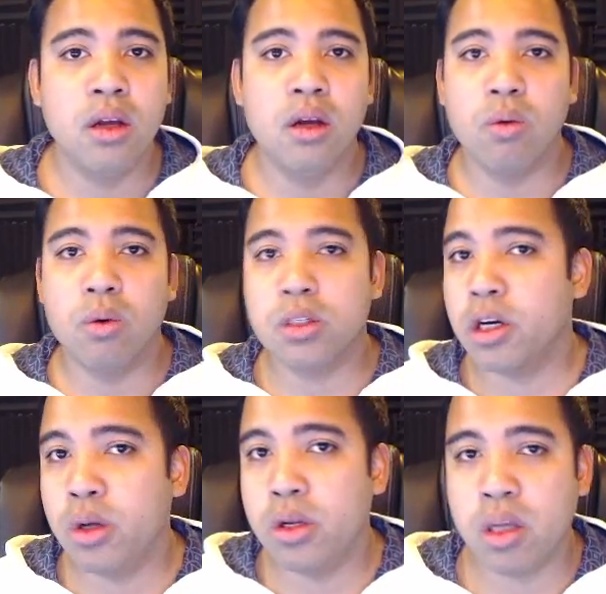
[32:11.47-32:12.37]
We'll
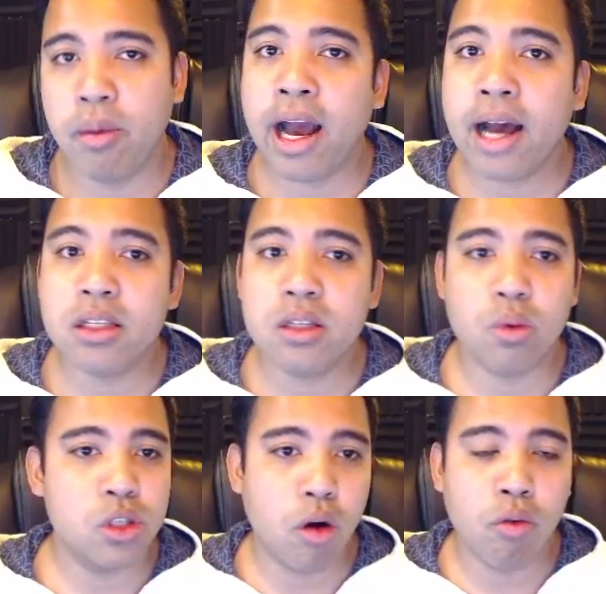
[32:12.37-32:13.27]
start doing some ads. We'll
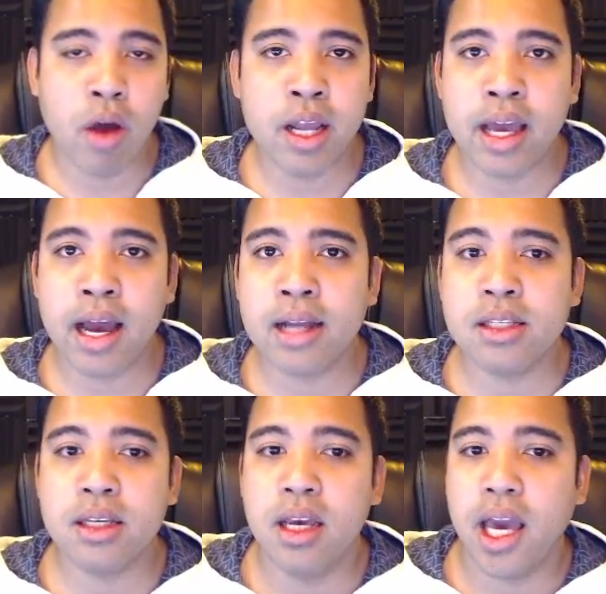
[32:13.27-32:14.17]
start running the
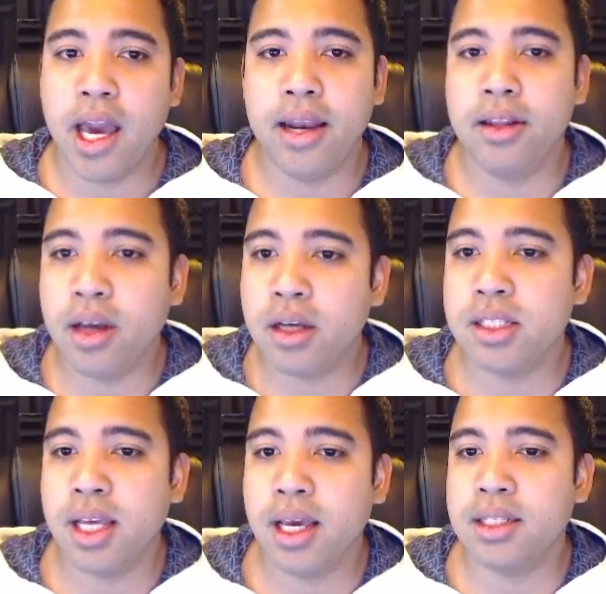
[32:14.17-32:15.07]
ads, and it does
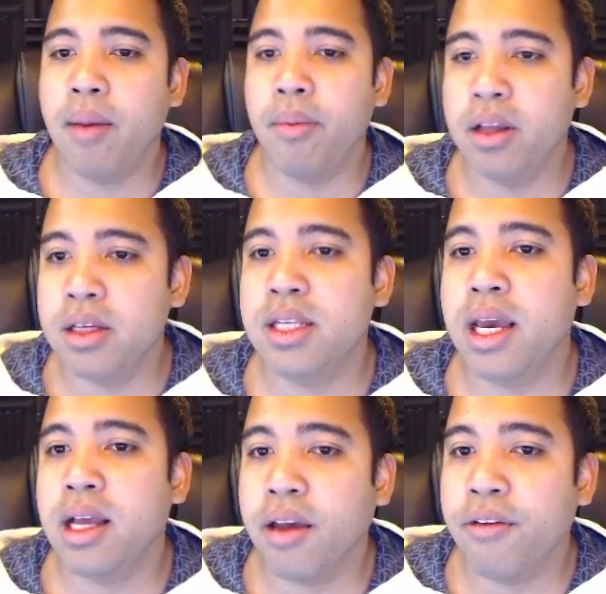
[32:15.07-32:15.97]
take time. It does
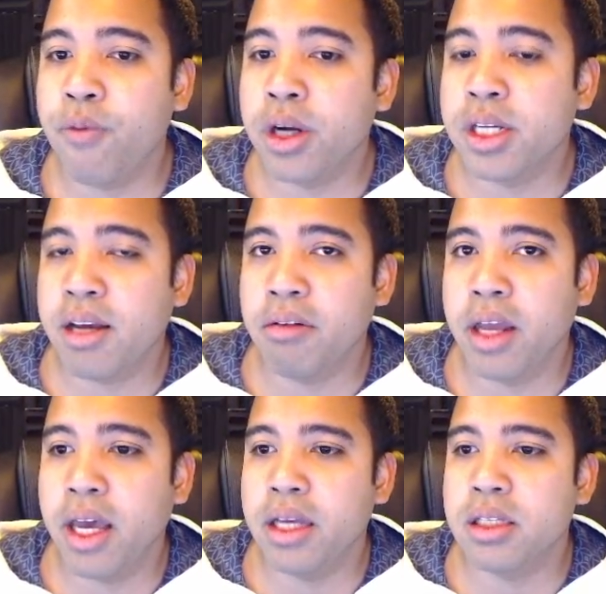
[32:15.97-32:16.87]
take like 4 to 7
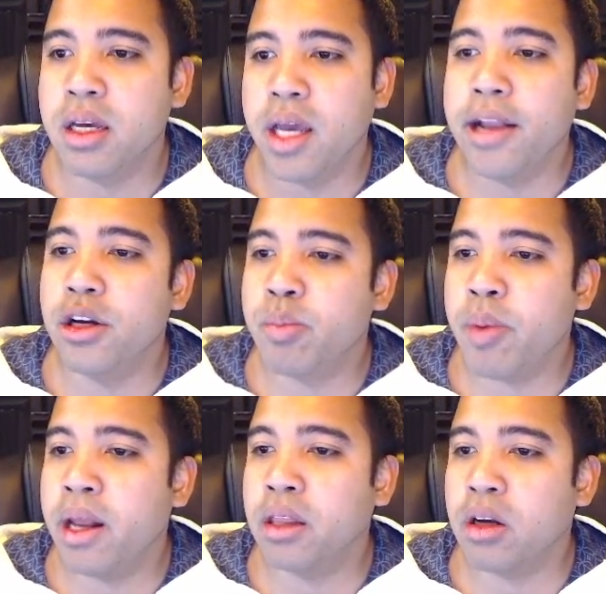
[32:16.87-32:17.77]
days, and you're
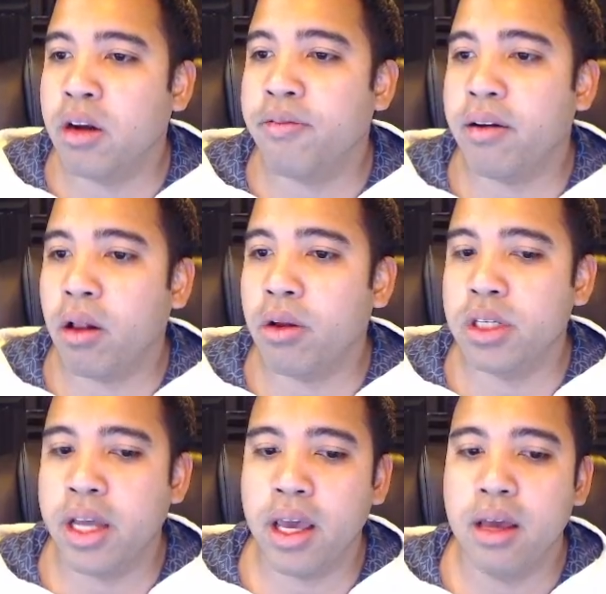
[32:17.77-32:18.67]
spending $35 a
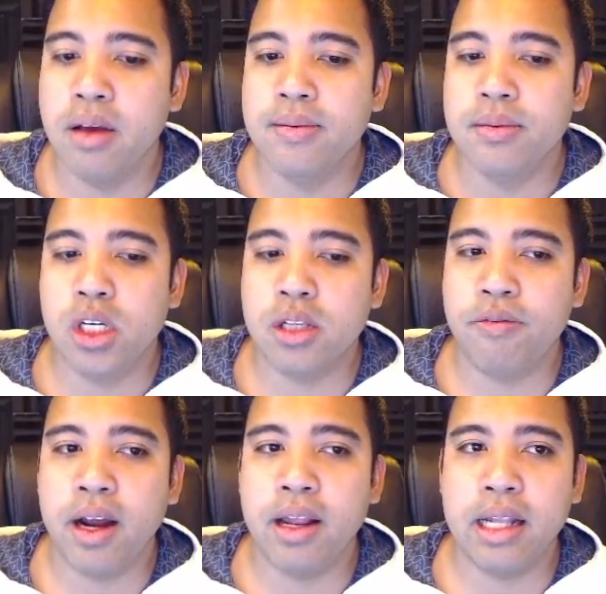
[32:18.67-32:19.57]
day just to
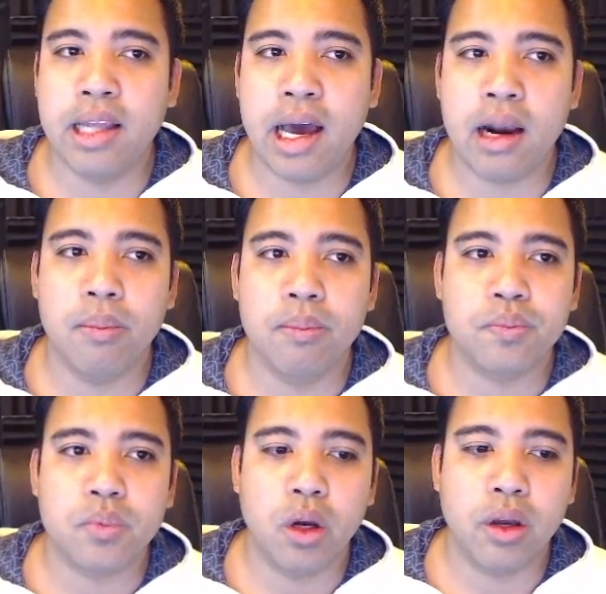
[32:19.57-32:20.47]
find that data.
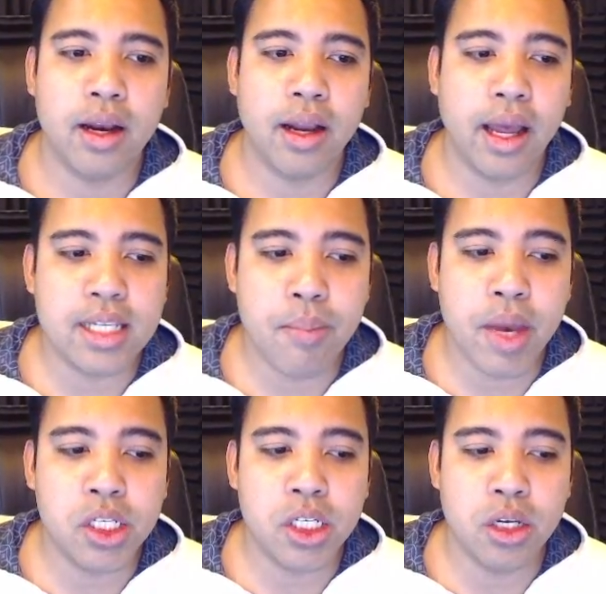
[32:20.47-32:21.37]
Okay, and as I
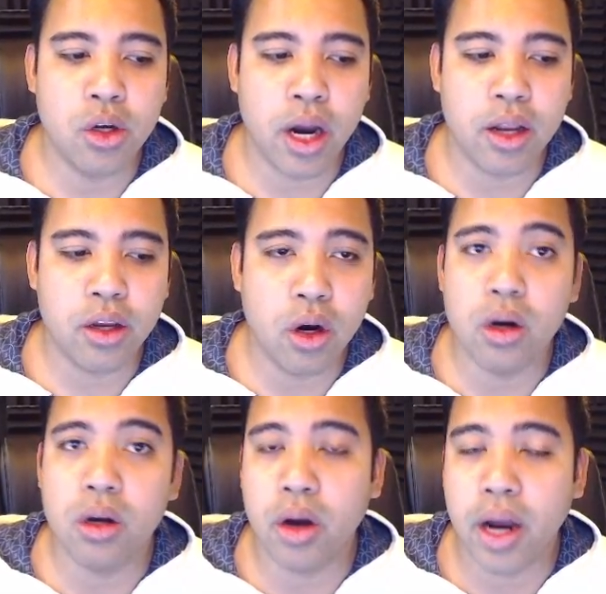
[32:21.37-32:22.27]
mentioned, your
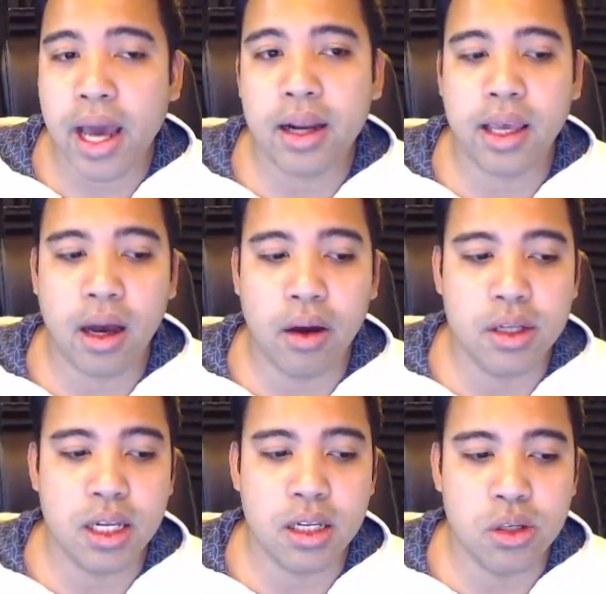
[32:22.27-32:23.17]
ad account
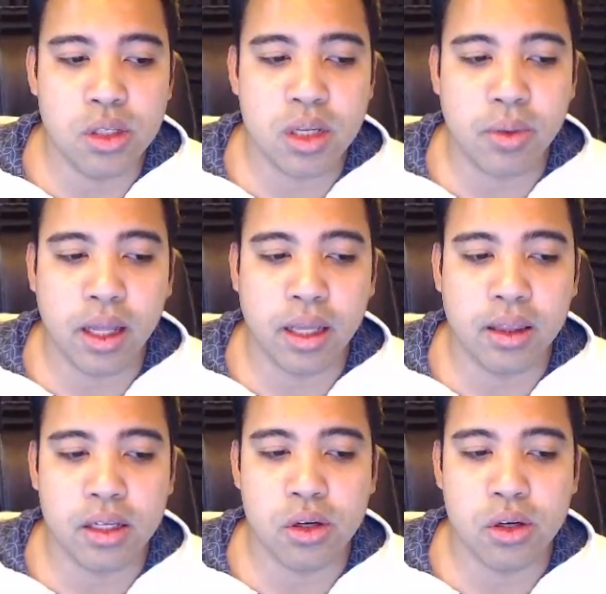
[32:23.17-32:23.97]
is going to do something like this.